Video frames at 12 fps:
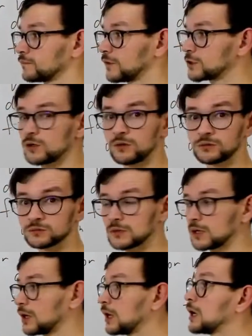That's all.
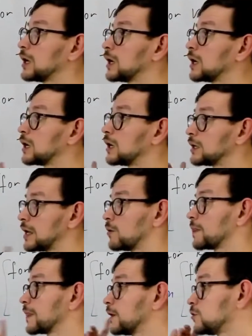
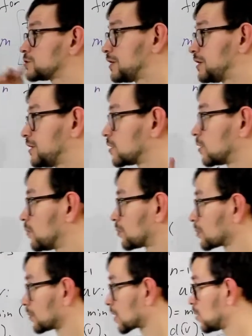Now, you see here,
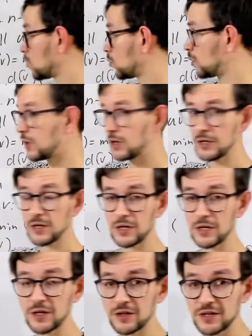
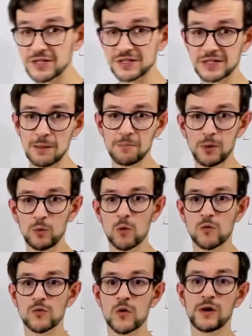in this example, we
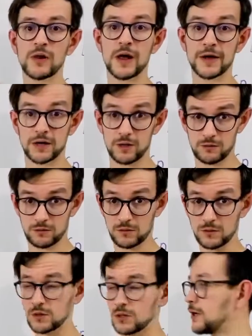were very lucky.
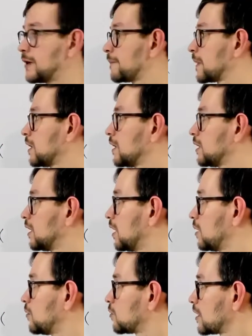Yeah,
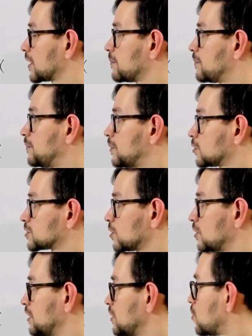we were lucky because
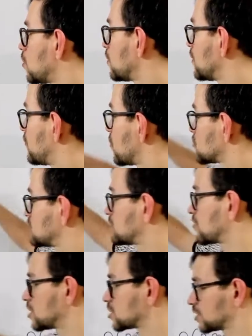on the first
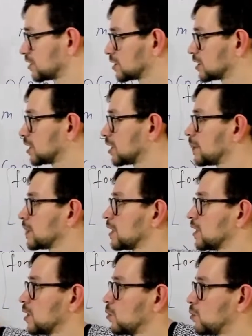iteration,
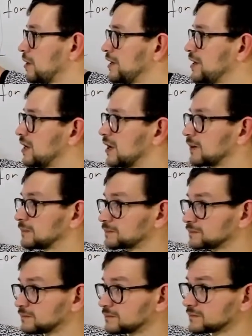we
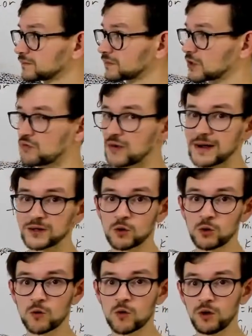find
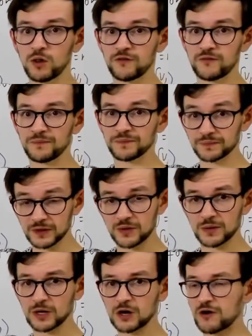all the
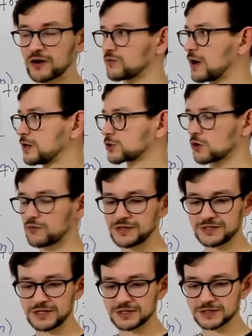correct values of
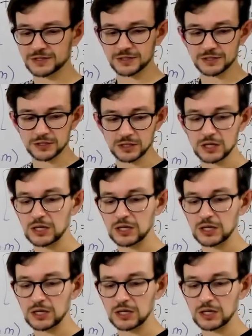these distances.